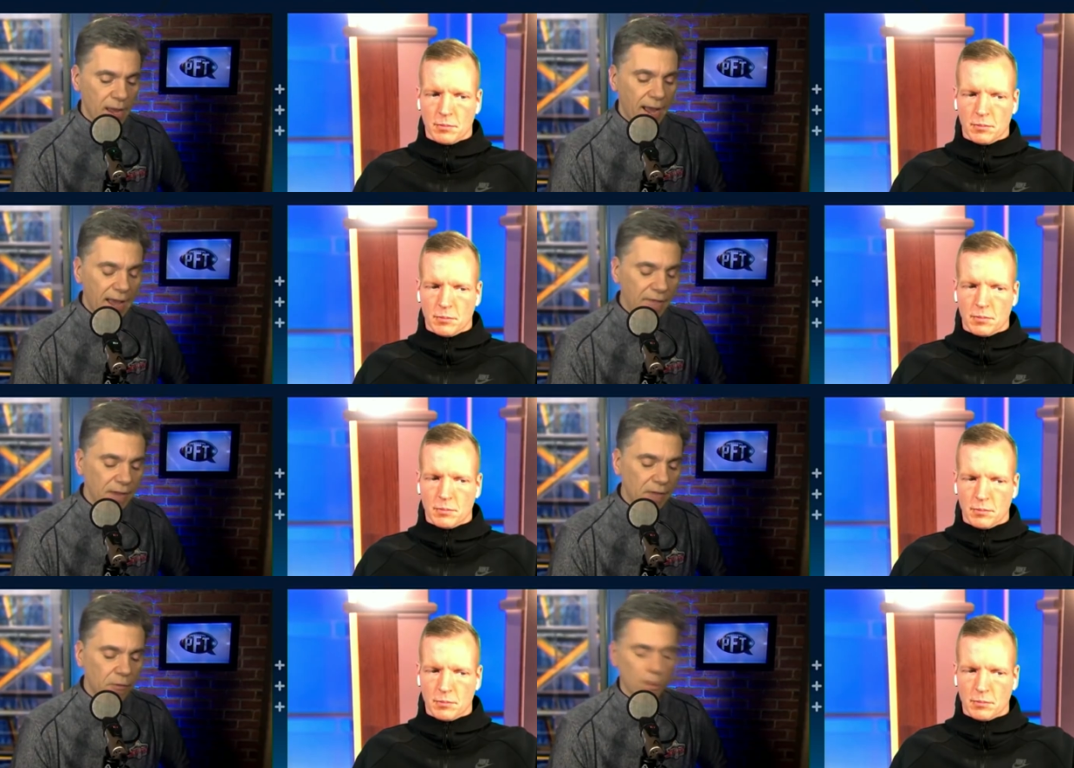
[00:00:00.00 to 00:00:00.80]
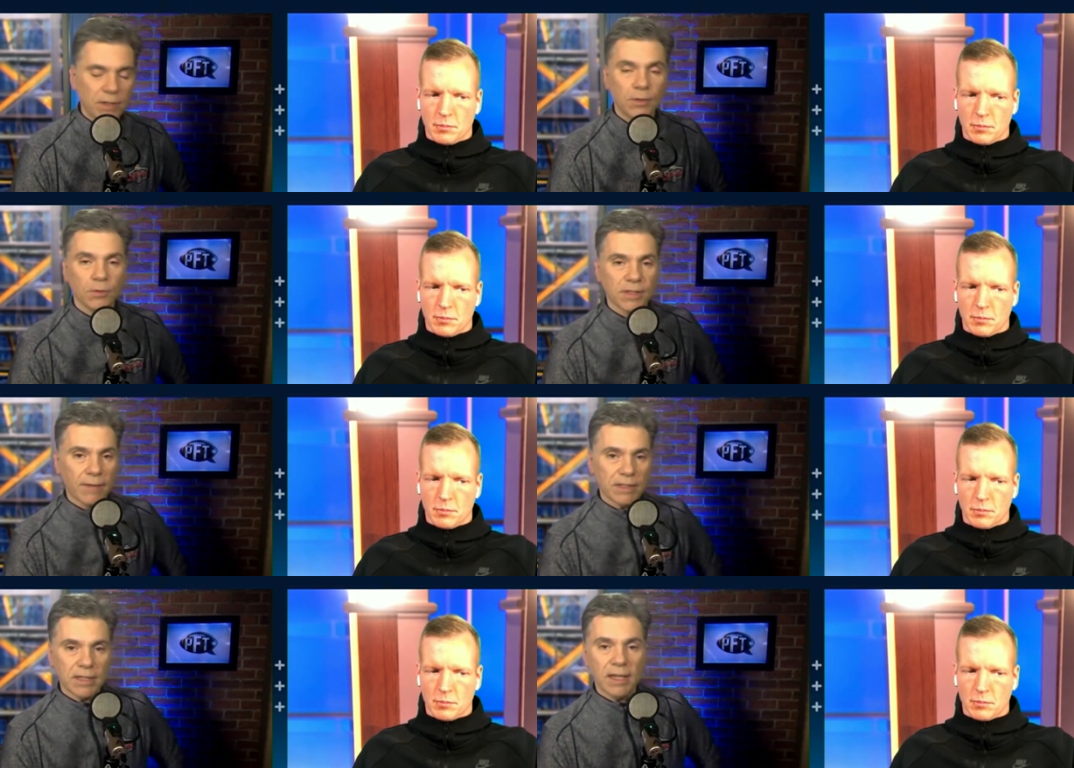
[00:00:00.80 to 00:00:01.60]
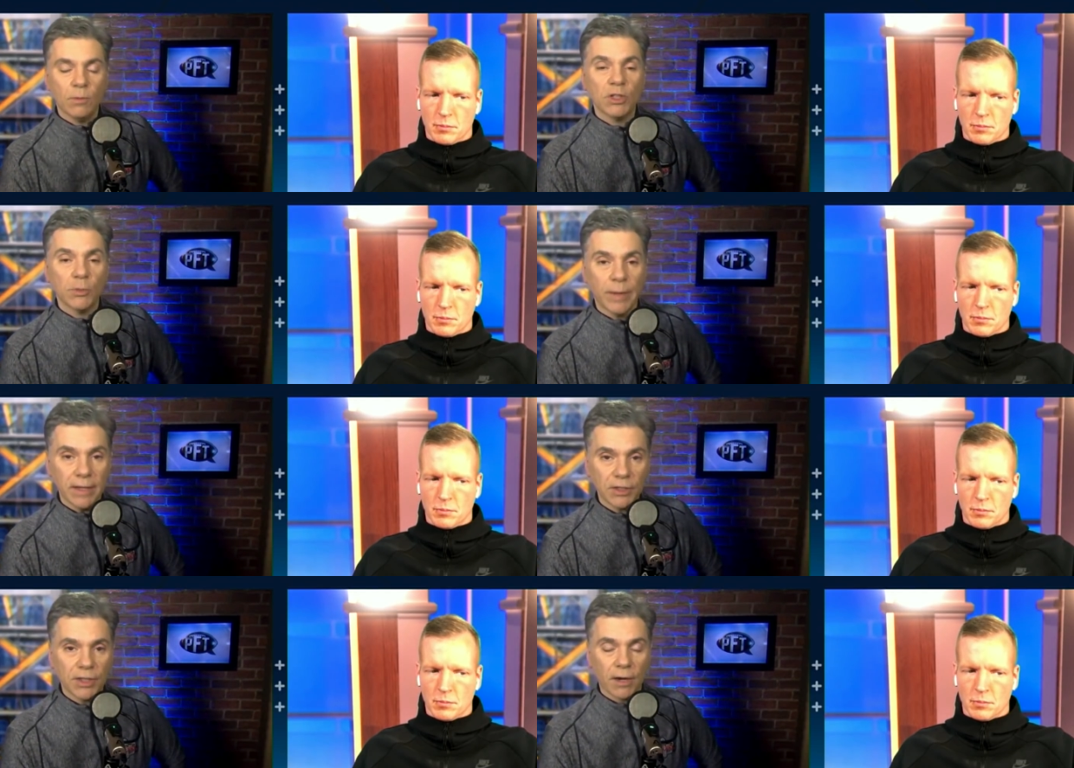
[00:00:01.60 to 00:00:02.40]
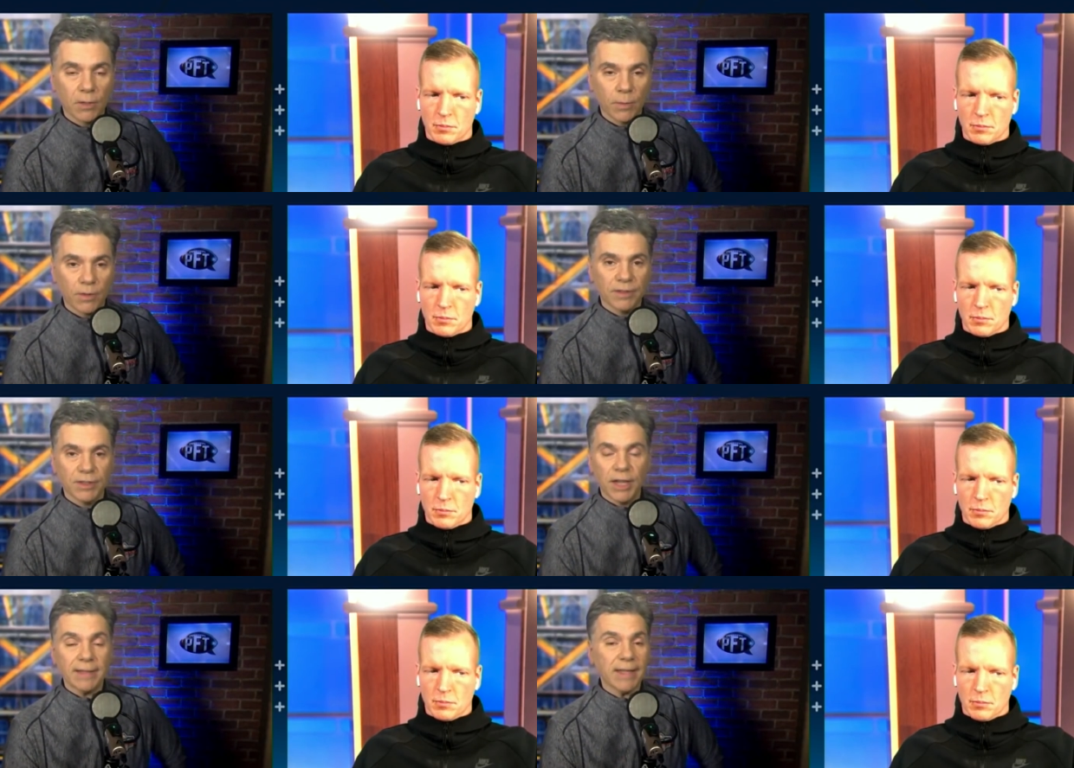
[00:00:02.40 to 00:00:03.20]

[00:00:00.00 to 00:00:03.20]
Speaker 1: I've got forty-two seventeen, which is being charitable to the Jets.